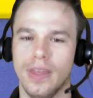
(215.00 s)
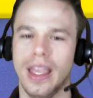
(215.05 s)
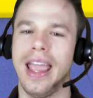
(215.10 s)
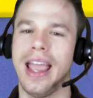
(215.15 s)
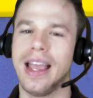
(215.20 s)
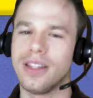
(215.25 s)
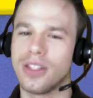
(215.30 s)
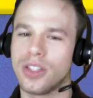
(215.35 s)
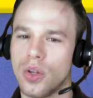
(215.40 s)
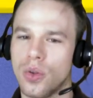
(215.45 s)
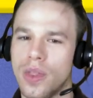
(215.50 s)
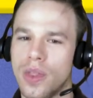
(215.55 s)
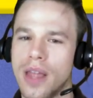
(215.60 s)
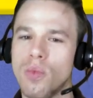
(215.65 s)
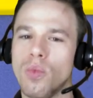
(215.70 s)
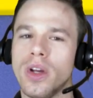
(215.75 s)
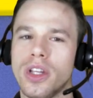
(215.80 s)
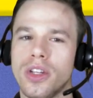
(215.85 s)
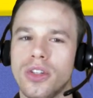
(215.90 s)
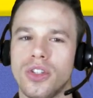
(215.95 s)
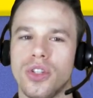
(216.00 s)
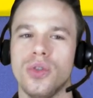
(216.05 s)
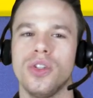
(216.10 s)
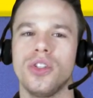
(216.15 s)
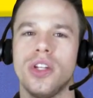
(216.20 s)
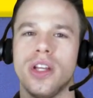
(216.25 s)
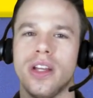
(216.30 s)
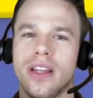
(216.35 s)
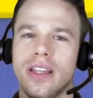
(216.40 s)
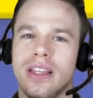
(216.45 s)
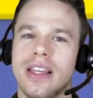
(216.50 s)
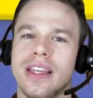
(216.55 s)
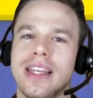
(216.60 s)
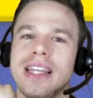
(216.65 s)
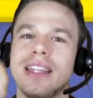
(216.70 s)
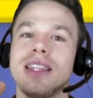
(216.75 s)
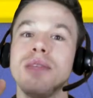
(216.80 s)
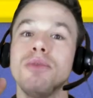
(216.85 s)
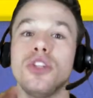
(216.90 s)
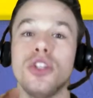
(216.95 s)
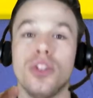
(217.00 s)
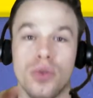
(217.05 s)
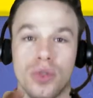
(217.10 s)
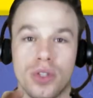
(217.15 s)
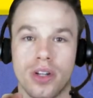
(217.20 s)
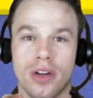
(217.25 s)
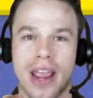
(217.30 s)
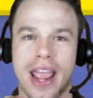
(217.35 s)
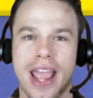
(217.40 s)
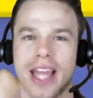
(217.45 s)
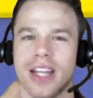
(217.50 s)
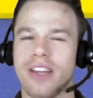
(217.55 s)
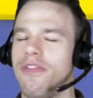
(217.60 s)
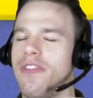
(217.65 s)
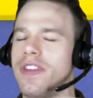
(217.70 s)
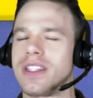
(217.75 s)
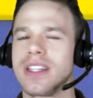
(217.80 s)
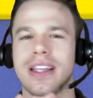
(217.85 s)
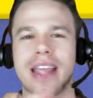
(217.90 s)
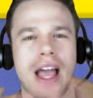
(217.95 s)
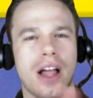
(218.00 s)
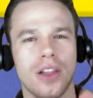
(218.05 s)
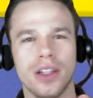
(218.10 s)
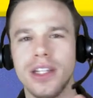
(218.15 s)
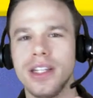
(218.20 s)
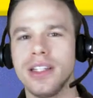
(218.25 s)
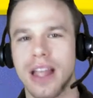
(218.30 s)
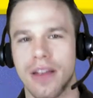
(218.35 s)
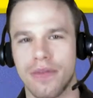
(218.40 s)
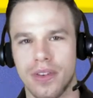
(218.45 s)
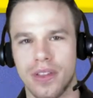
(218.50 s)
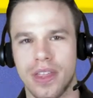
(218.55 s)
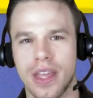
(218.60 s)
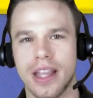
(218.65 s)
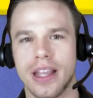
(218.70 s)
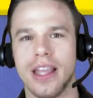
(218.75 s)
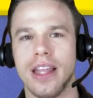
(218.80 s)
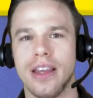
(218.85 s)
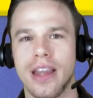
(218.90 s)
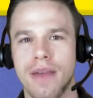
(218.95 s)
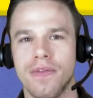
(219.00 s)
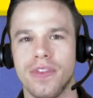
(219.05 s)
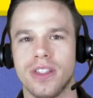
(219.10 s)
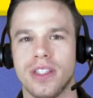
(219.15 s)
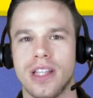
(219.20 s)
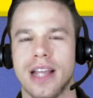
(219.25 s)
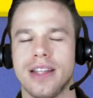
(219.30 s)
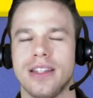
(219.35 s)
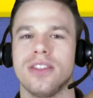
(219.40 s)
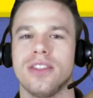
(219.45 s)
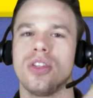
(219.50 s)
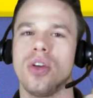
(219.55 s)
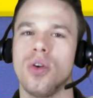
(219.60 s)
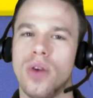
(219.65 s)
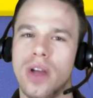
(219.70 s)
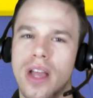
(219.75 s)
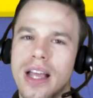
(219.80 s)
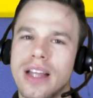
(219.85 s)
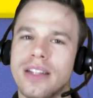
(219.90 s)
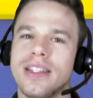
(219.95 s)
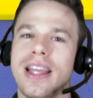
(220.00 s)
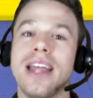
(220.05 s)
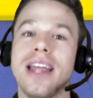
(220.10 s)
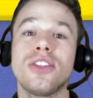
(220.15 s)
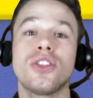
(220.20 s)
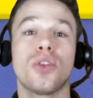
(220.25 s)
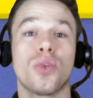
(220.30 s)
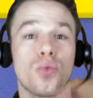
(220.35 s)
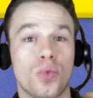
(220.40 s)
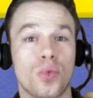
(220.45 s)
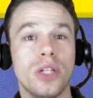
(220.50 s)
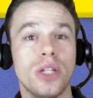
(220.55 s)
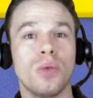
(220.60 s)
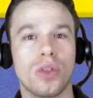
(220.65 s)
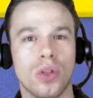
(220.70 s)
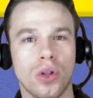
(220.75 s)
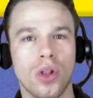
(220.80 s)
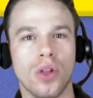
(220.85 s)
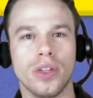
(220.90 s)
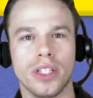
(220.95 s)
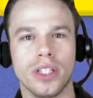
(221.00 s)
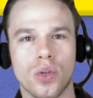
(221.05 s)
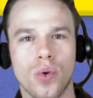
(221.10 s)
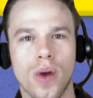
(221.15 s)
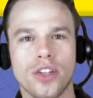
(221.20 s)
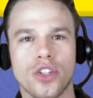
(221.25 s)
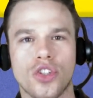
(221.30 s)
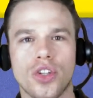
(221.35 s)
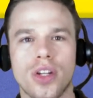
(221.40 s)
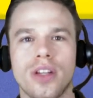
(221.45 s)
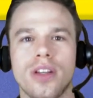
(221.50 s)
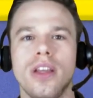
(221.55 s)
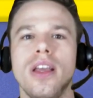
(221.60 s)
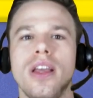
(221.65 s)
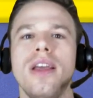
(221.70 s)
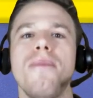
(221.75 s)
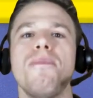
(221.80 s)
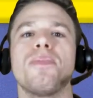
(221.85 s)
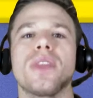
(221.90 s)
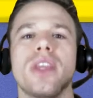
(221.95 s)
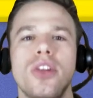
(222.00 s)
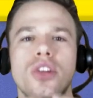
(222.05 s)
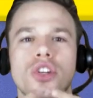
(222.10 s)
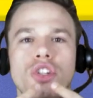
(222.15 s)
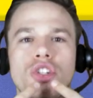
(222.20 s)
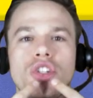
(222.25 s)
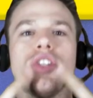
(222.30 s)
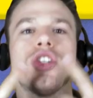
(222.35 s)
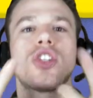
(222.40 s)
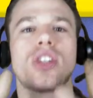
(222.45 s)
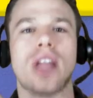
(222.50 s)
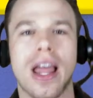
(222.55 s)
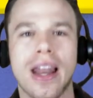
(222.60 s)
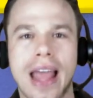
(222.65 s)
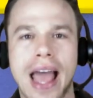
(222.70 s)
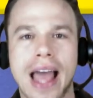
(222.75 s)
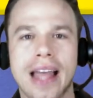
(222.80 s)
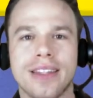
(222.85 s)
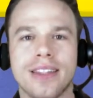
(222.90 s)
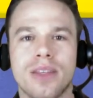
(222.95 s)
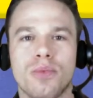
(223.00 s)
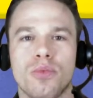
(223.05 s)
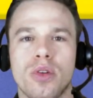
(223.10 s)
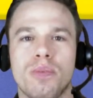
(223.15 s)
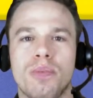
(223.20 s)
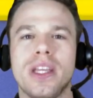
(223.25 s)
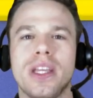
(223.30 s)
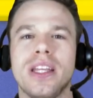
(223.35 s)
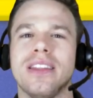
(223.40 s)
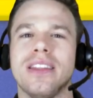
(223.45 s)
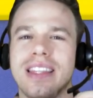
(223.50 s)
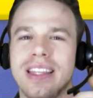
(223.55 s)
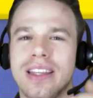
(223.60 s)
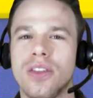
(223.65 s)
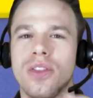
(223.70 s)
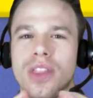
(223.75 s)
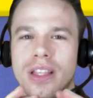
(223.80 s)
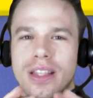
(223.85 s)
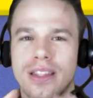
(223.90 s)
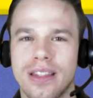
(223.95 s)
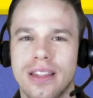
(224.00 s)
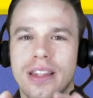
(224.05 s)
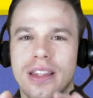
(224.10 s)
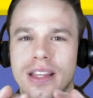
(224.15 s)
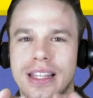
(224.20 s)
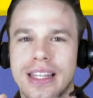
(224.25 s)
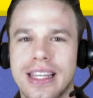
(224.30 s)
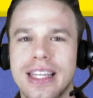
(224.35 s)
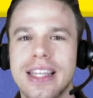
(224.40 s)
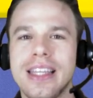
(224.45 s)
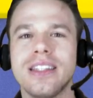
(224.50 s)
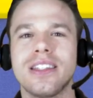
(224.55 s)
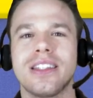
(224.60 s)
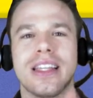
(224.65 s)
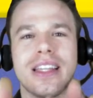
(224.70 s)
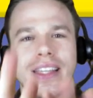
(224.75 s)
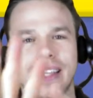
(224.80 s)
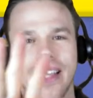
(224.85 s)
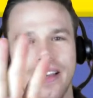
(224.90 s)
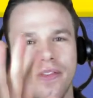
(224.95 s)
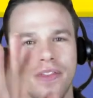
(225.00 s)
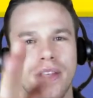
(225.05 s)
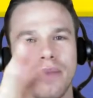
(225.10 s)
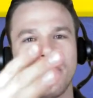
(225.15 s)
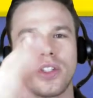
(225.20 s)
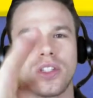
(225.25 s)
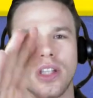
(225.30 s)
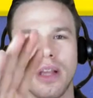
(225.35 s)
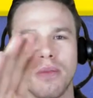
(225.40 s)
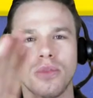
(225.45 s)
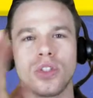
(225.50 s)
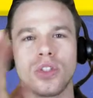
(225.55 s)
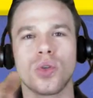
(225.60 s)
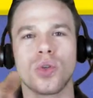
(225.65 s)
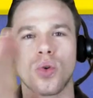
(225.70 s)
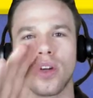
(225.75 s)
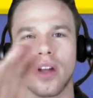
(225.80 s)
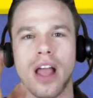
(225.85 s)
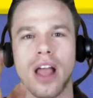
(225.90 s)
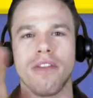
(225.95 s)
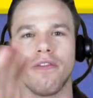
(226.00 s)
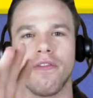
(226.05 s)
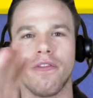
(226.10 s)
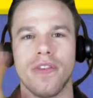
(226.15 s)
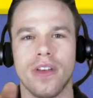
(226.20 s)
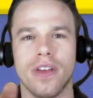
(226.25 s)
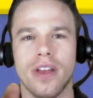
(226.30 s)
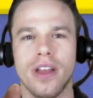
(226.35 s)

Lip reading: And so then what you do is you get them to use their hand. Physicality is everything in emphasizing. So to answer Read with Loli's question, she just kind of has them repeat. The key is to give them some sort of